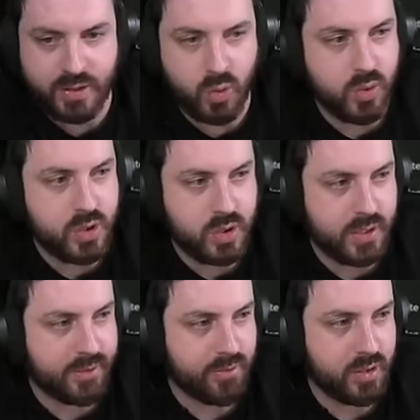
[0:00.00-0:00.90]
all you could
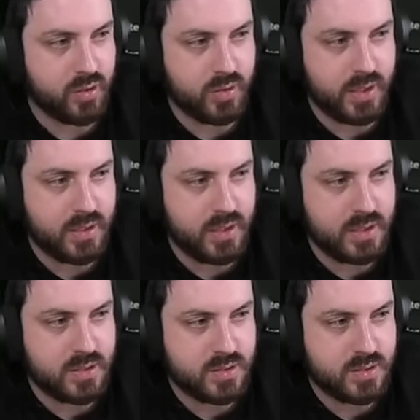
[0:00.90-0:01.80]
literally do then
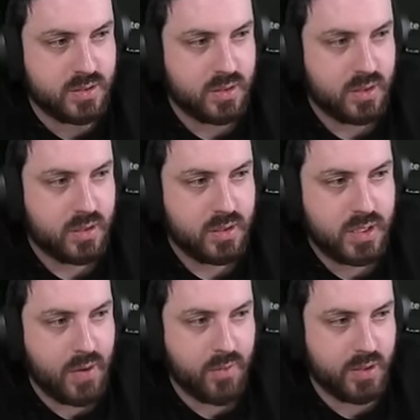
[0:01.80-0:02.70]
is
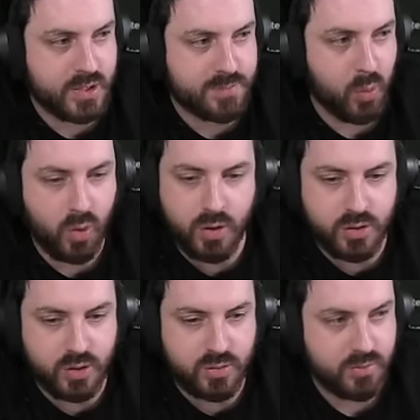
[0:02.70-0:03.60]
get rid of this ball on
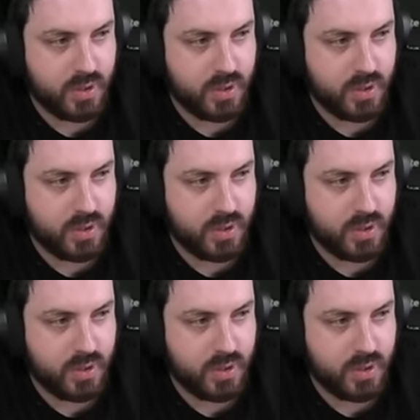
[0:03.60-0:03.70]
you.